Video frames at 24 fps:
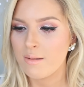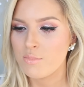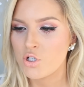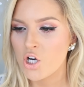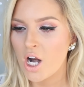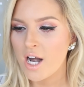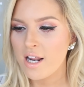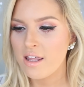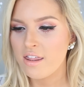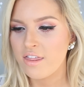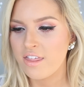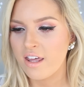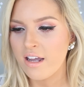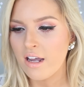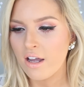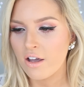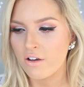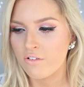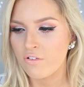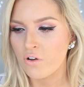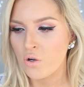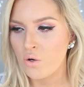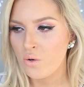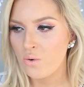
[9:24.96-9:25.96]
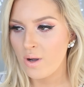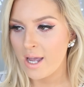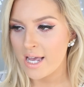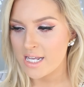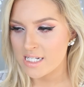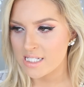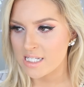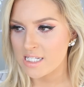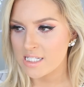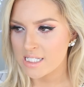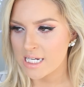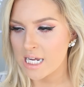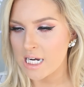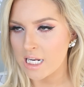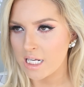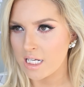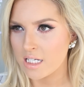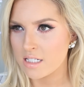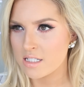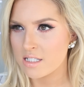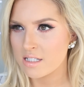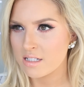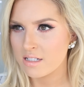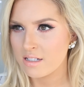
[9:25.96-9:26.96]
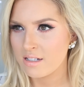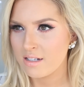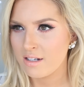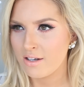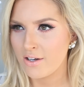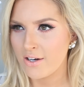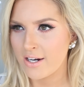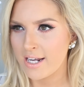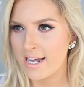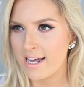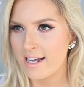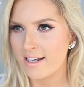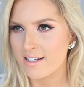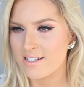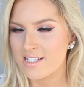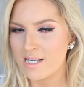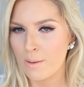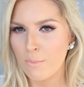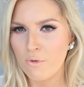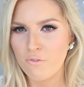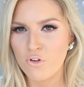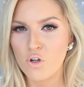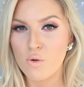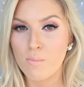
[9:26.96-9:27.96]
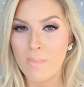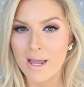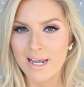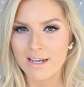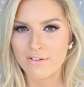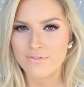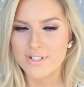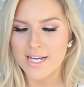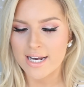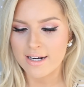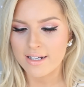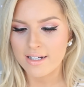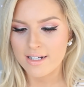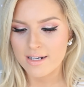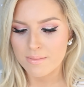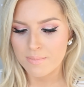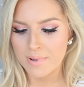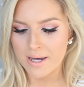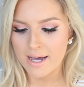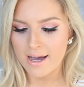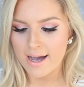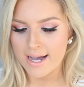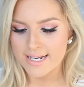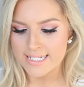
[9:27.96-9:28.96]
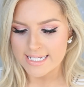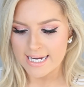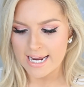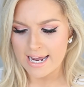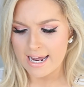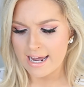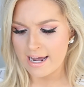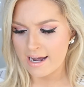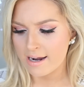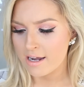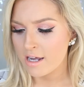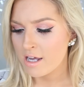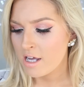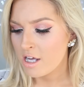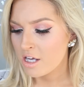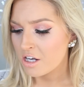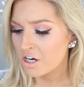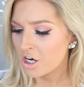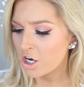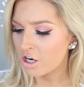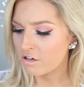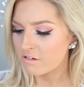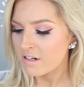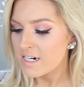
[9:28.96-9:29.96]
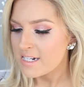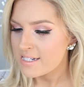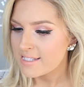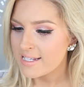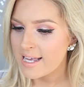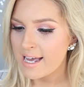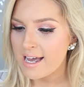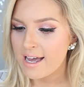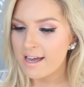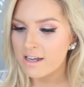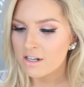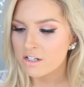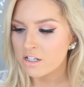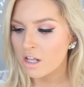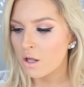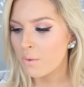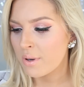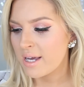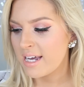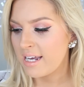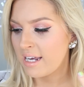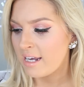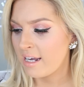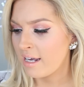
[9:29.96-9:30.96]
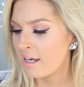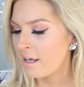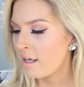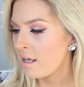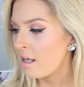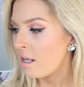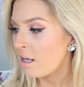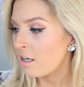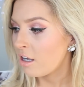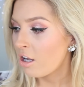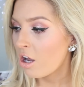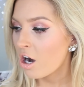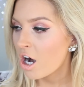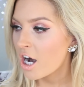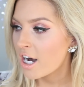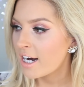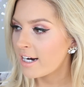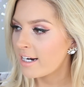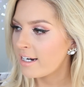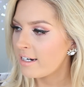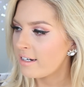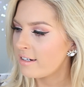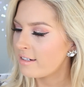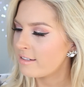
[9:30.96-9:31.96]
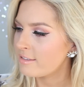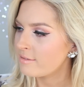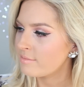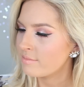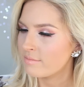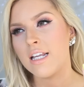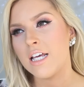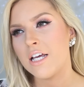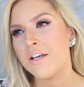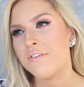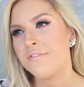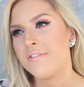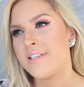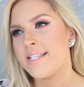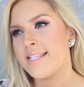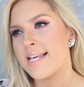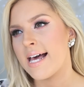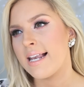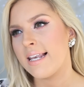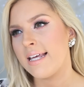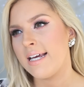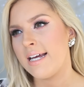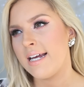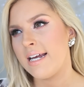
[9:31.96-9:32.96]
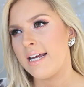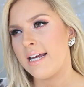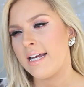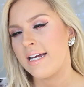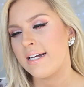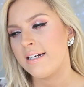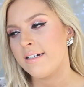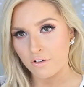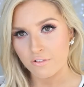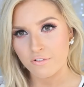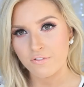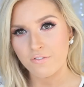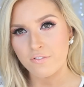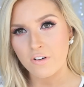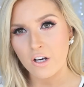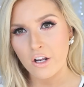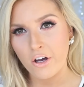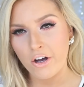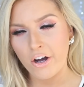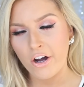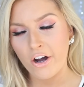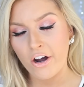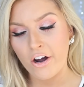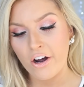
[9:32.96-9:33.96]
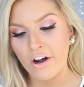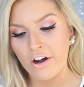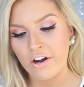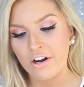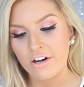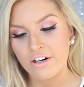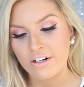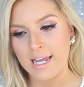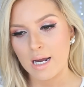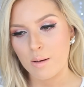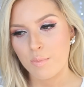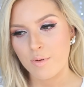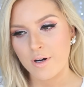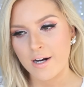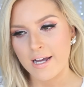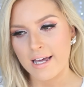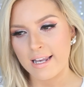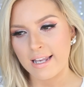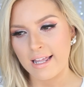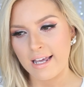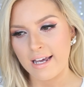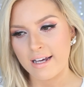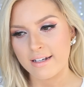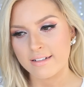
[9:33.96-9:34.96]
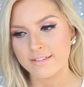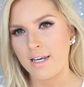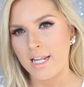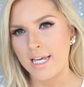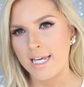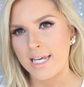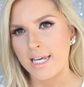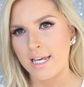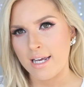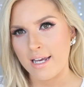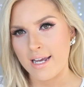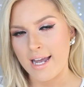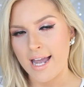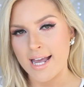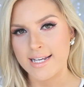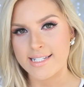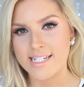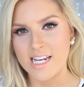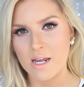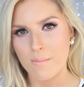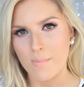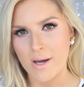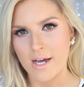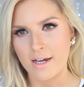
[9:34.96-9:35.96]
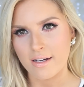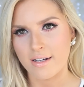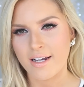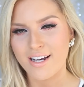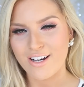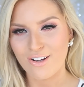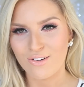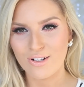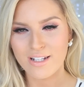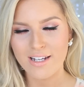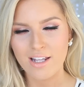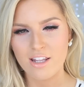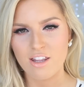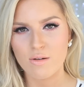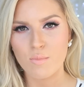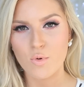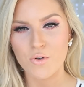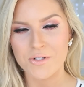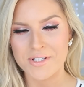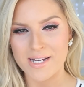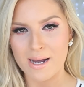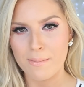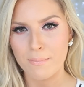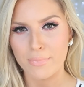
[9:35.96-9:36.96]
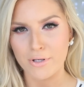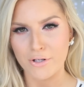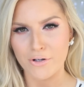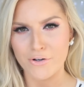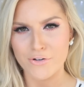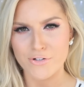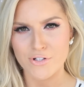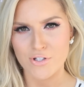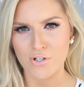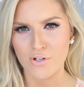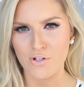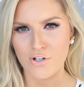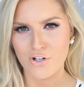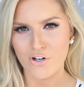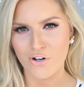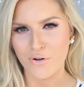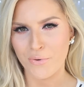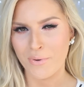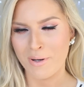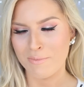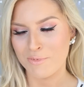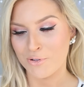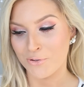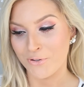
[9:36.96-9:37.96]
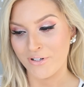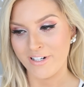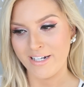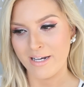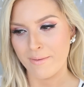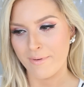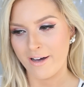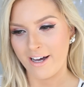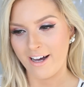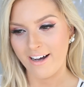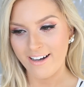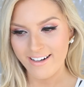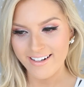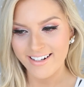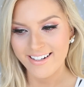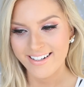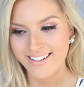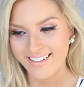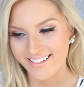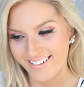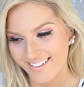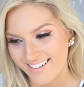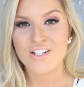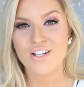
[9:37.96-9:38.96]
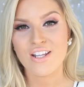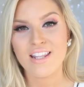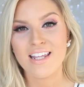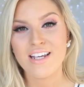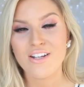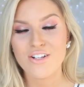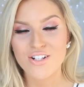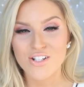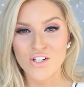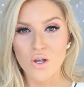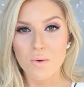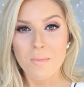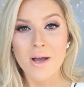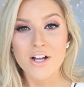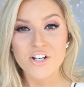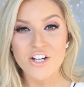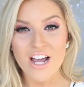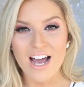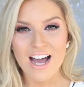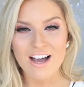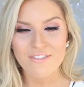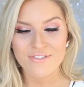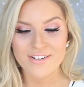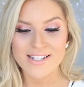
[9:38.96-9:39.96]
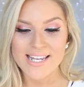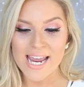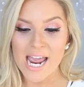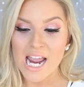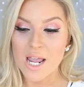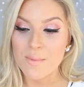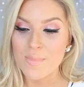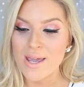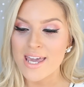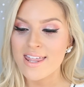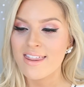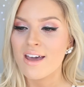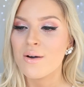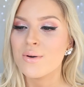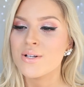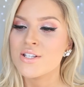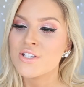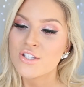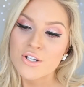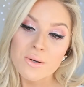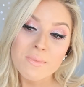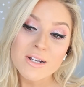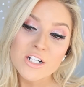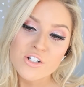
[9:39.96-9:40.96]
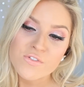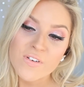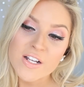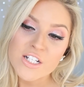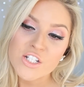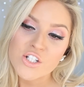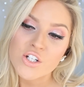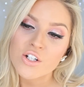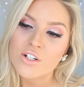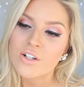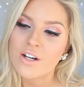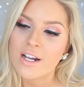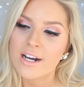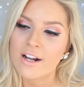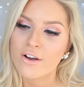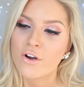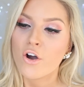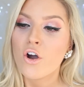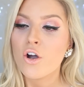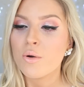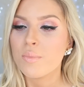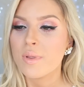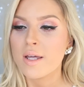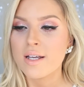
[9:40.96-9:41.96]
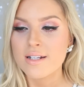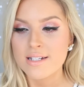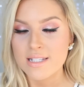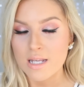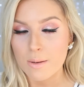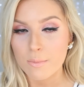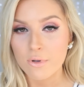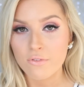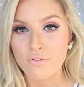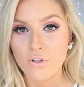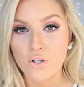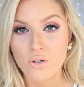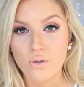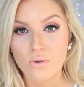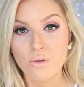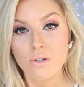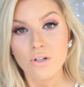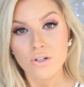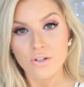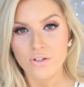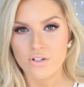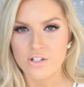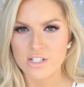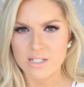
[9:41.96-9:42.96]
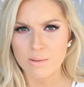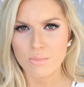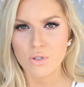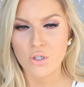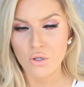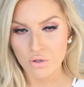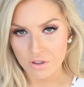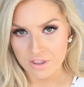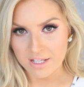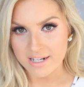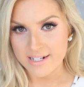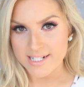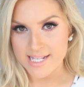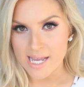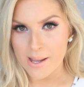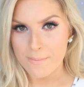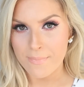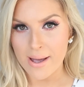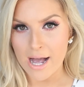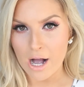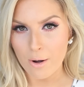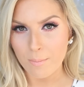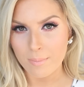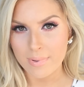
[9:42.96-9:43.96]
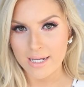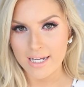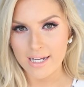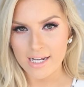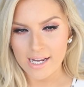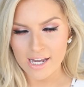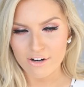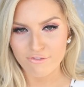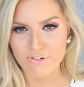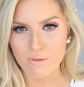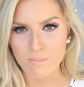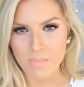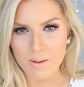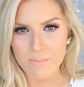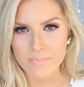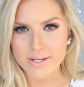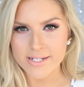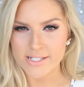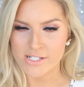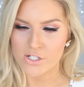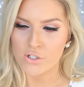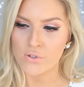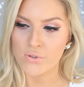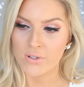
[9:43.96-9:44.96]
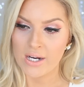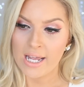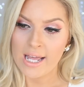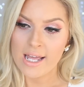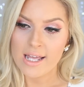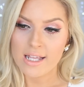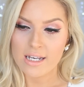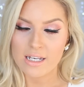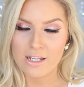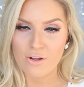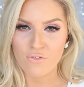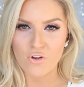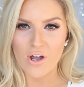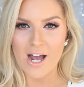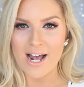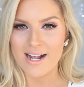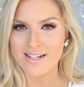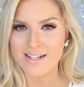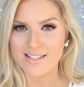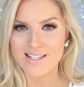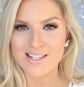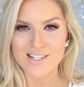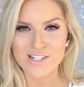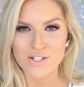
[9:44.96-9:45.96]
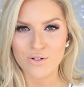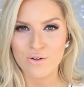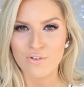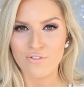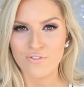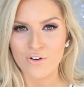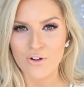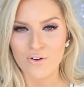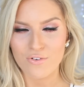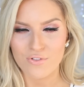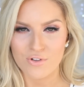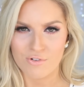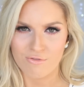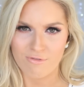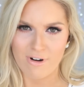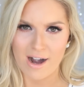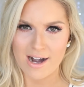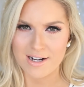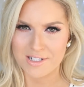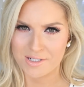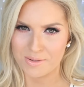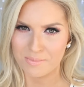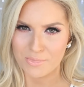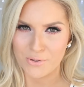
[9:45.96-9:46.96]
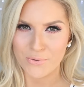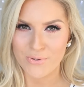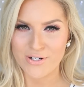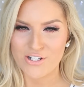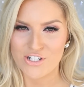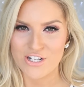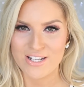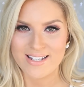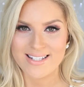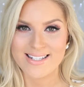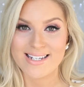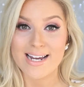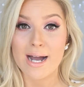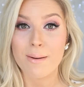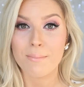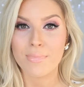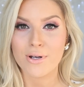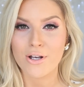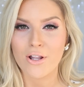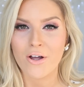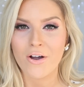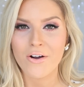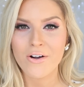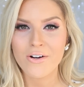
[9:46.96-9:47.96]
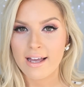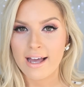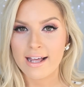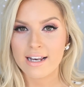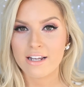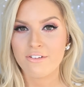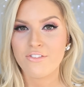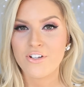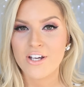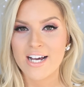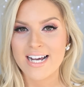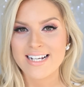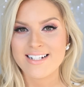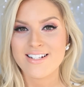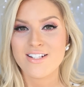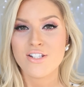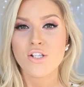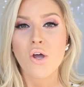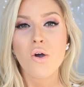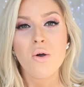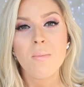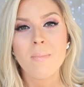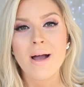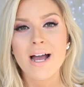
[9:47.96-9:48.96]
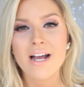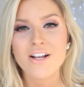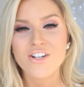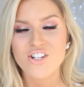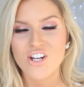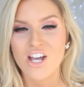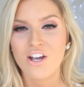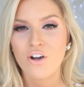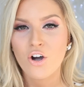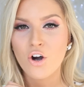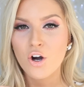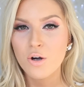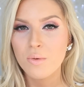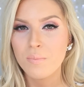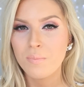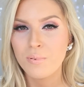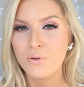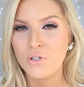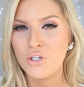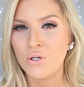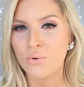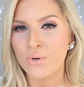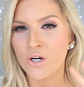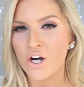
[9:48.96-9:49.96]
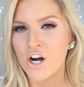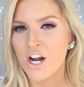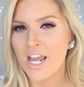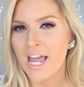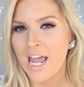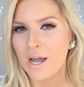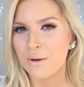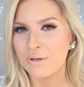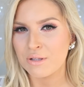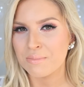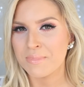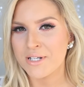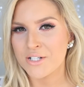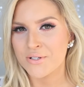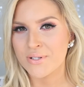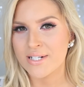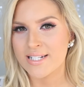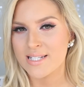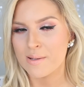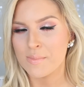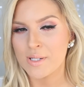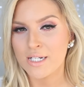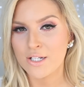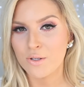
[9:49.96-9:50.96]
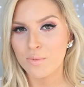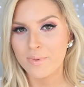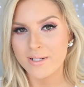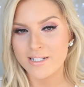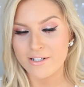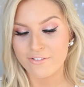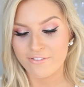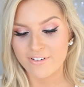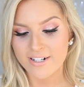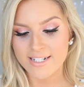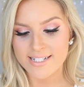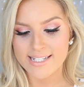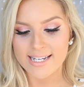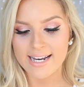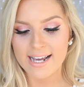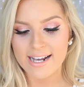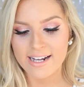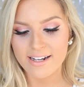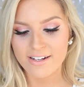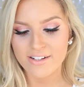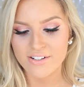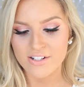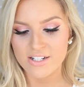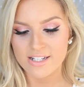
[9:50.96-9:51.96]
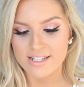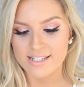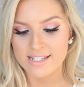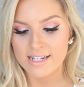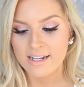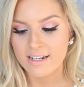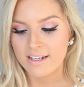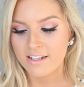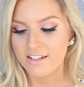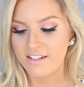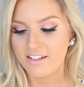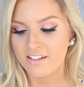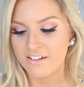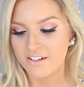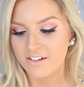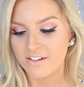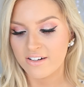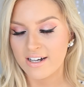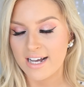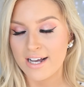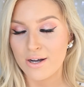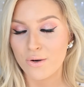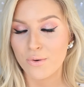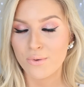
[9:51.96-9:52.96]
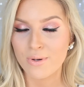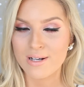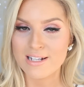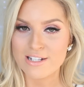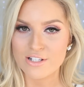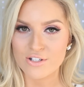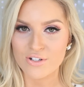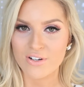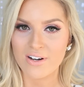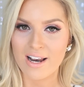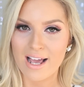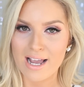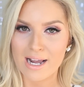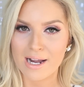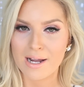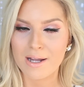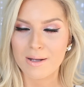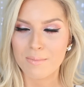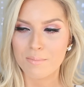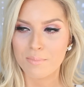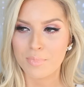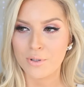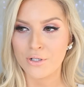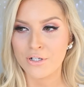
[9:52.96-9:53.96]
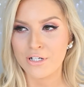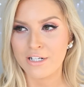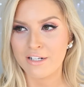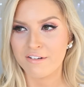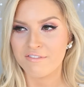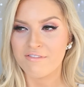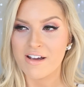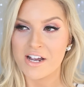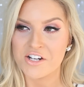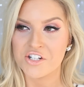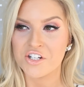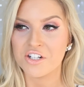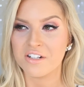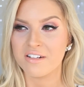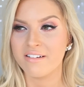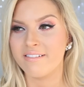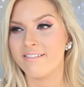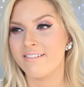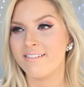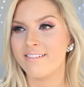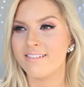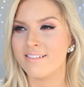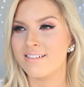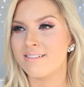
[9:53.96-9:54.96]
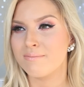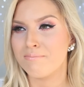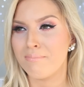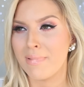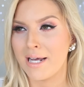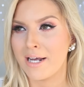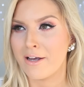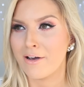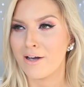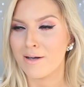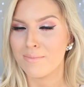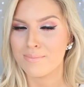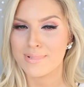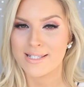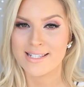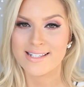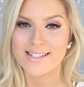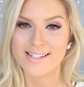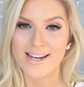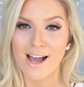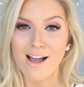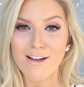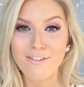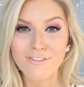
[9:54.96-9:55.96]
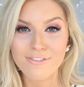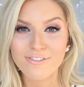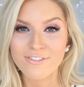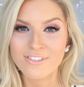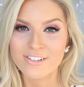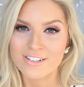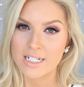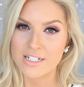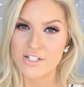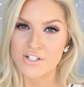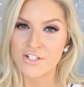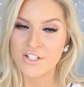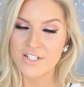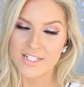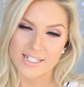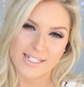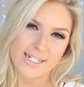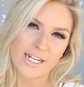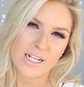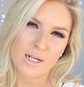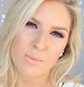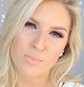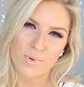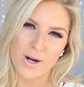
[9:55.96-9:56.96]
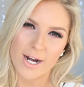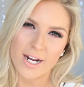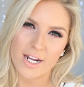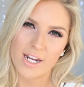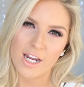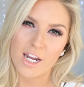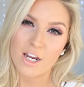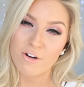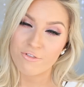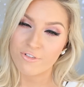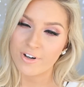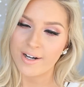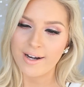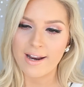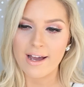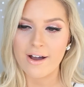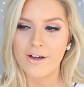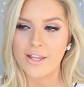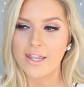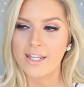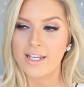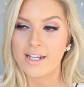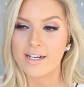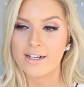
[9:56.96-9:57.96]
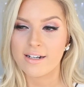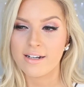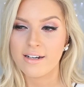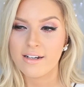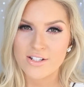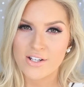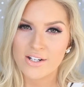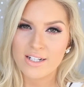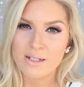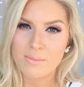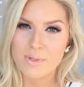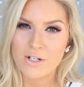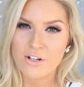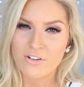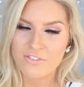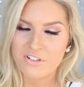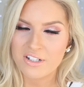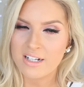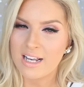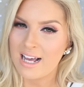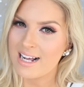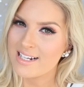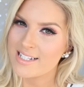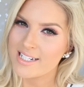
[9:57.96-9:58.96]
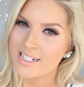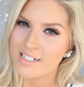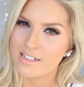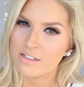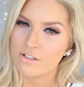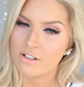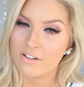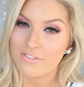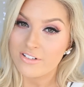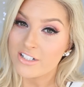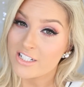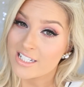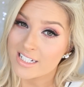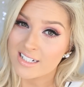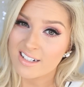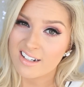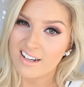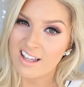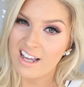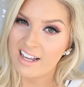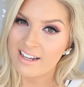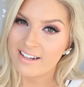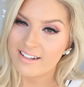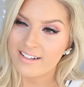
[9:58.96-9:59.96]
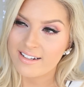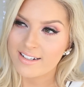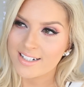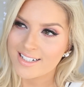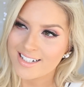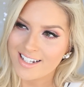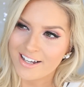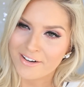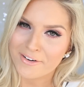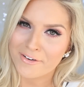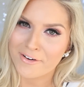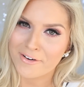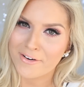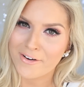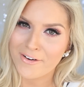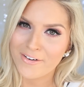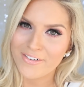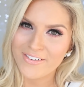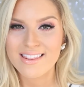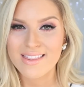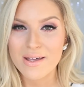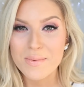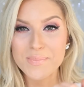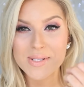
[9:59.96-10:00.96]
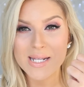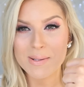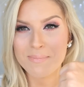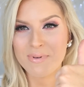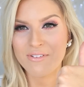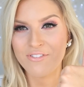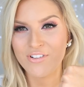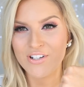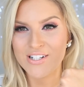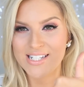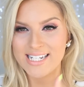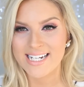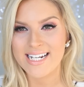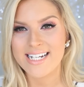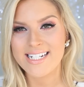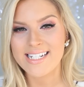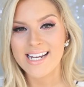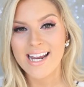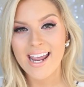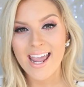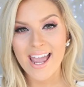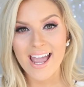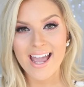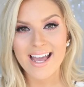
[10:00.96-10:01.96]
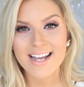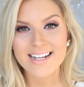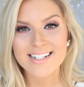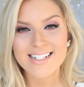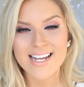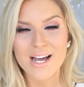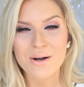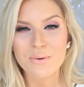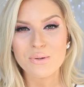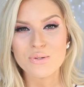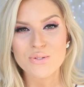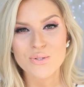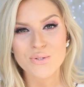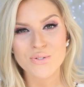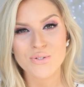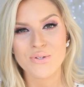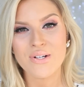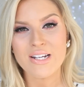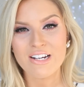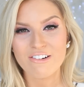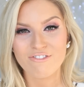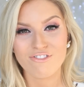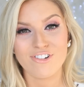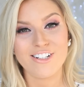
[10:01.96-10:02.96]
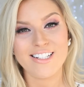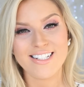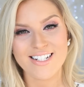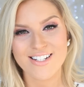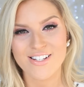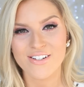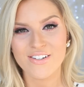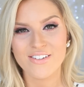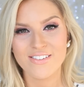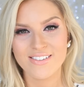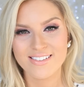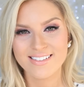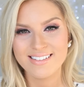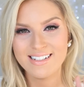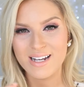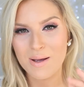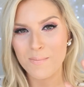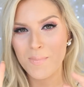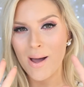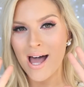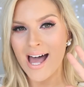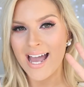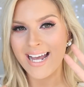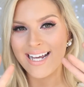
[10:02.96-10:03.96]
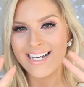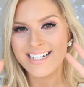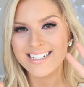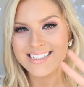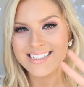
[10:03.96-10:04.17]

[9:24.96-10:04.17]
I'm trying to think of who hasn't done it. Okay, some of you may have done it, but I tag Karissa, Chloe, Lauren, Liv, Sally, Fleur, Gabriella, Nikki and Emma, and I'll link them all down below so you know who I'm talking about. So thank you so much Heart for tagging me, that was so much fun to do and I hope that some of you learnt some new things about me and remember to leave your answers to a few of the random questions down below. I love you guys so much, I hope you're okay with me doing something a little bit different today because you know, I always do like beauty, fashion, makeup stuff. It's good to take a break every now and then. So let me know if you liked it or if you didn't like it. I don't know. Thumbs up if you did, and I'll talk to you again really soon. Bye!